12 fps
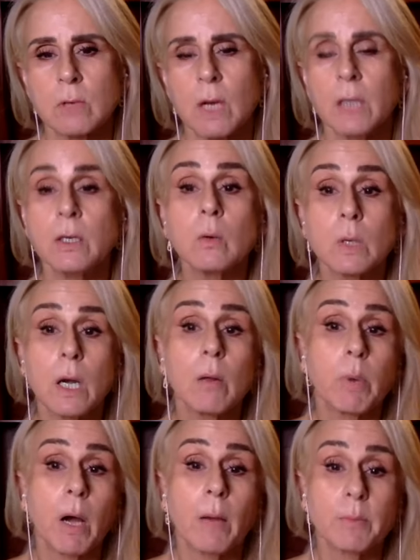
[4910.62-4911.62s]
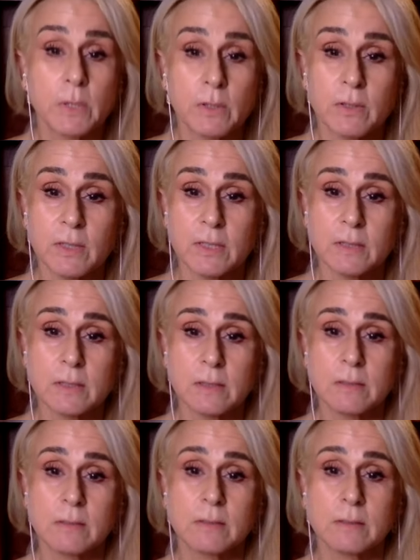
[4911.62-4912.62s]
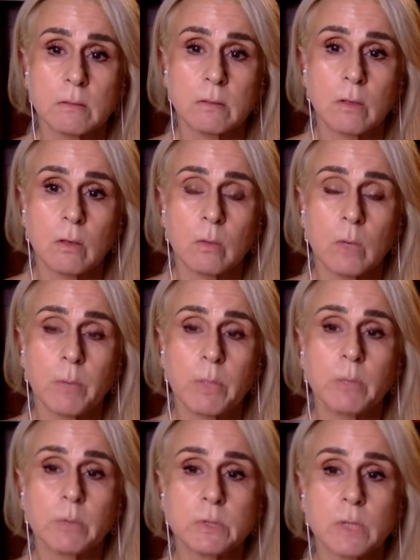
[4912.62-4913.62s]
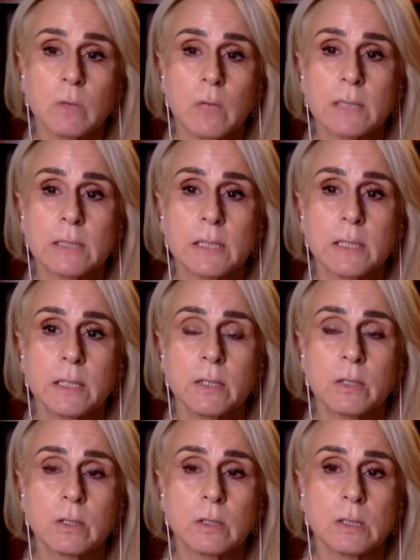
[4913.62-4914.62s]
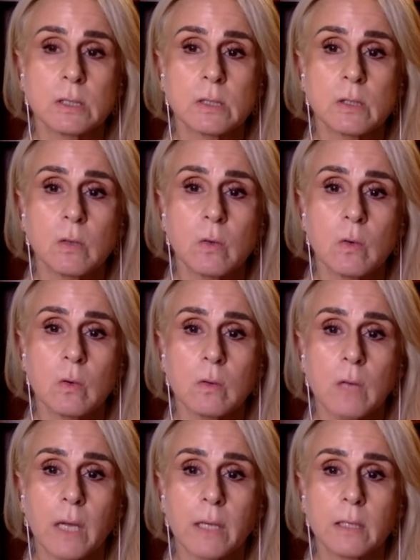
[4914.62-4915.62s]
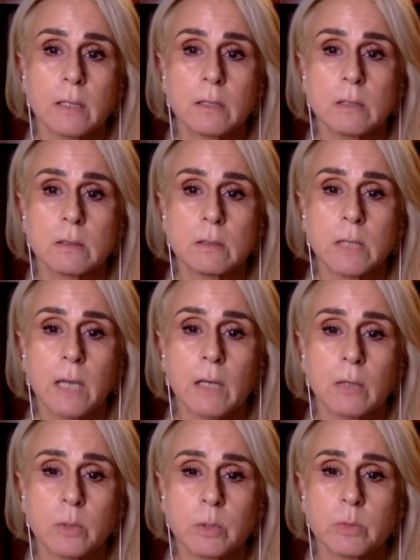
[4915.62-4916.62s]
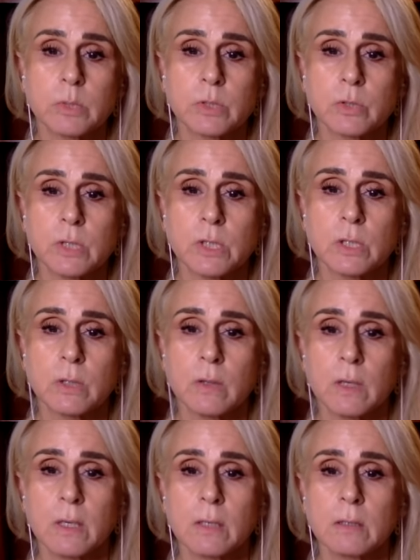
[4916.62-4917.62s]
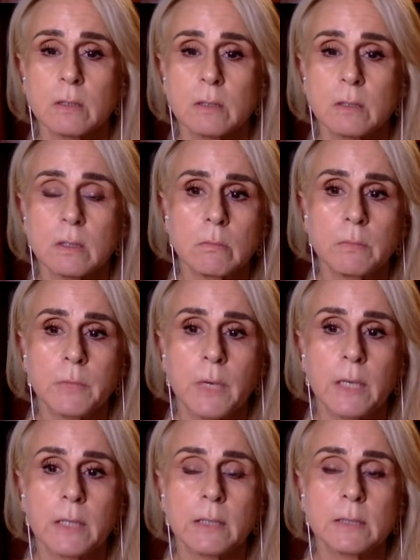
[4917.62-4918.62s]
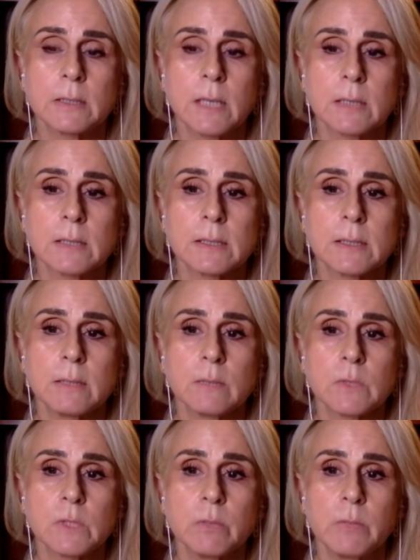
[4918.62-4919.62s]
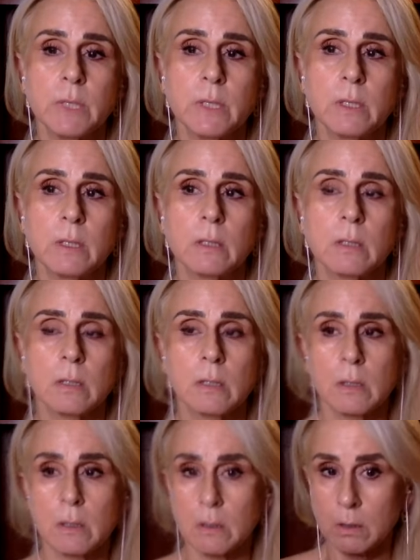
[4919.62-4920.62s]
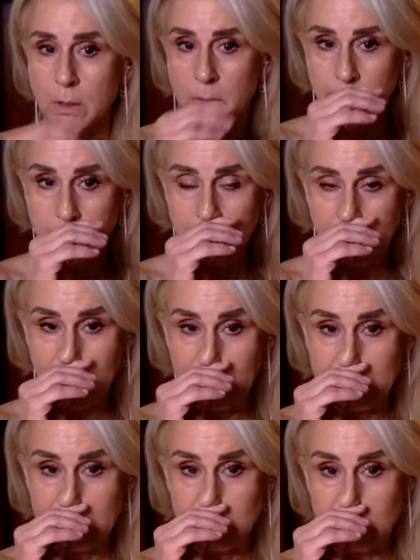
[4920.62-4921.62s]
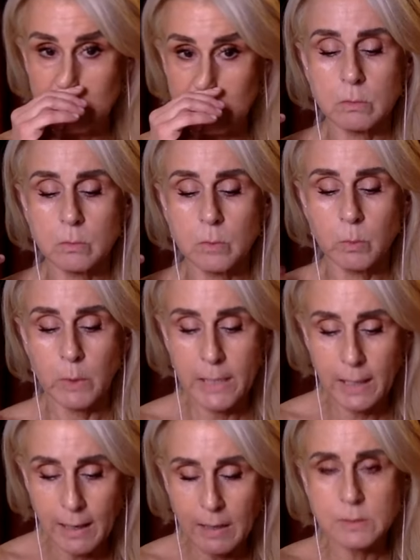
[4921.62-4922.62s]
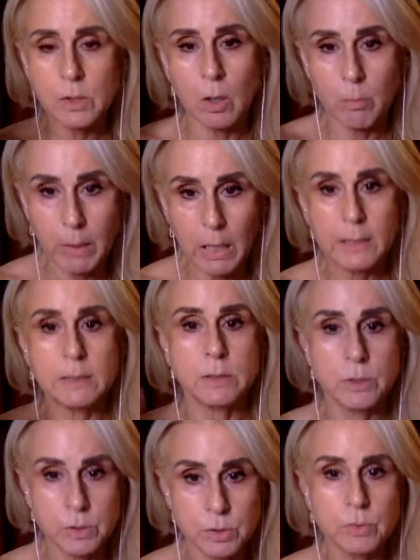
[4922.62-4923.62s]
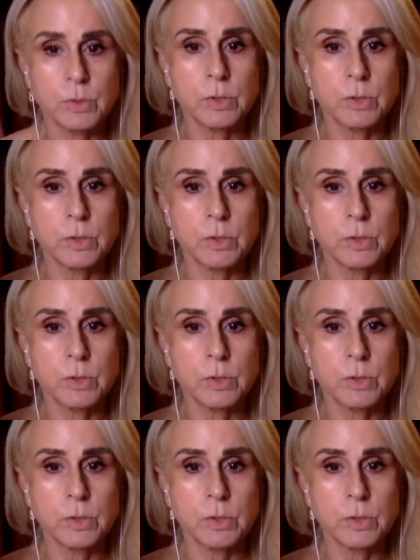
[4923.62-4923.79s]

I know what unpopular is, or what people don't like to hear, is the whole like calorie restriction thing. But it does seem to me that when we ask our body to do